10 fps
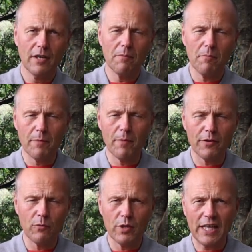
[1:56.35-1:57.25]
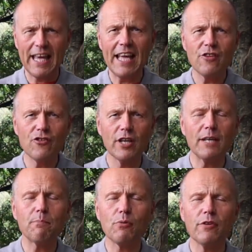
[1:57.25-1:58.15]
my mother would
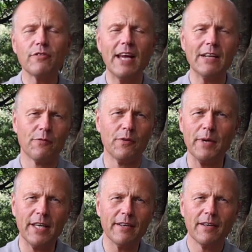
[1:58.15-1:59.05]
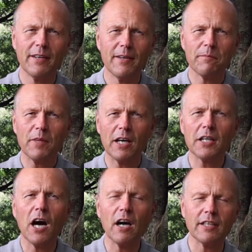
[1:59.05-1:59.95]
occasionally present for me a
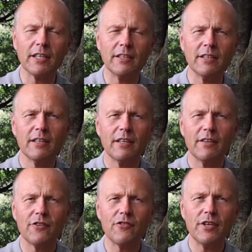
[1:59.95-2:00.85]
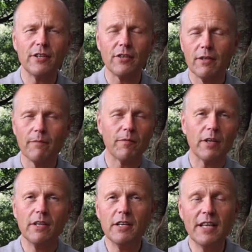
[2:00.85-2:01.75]
cardigan that she had
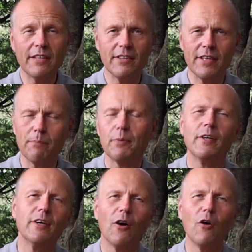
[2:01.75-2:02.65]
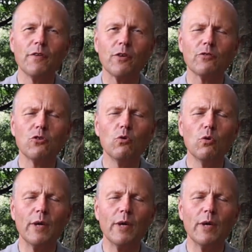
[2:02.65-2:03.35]
knitted up over those cool